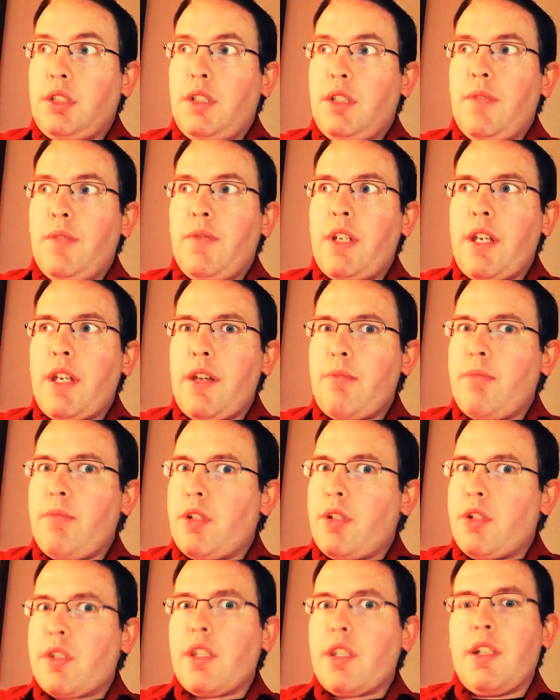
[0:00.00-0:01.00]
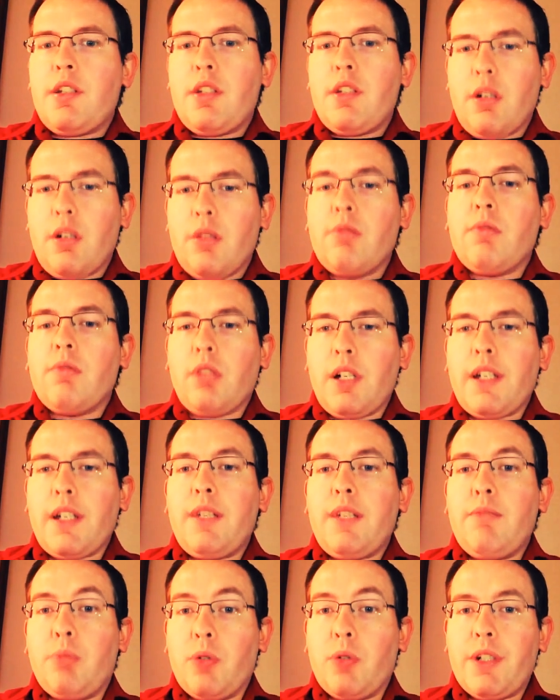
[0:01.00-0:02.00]
given how much they don't
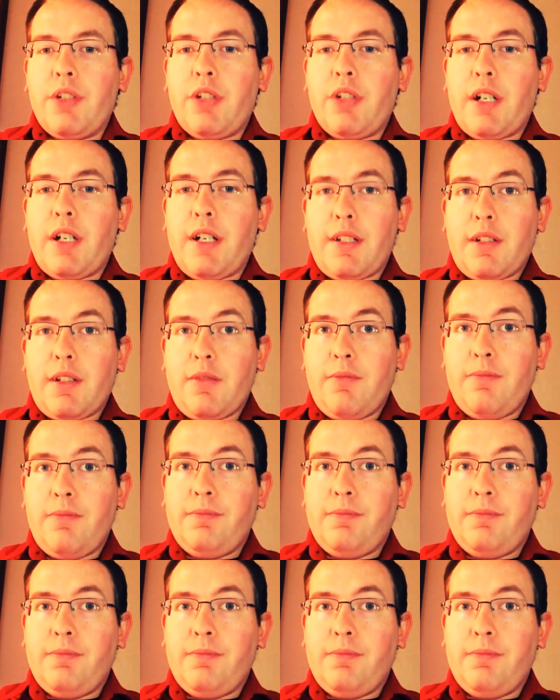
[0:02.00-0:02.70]
like boy drag,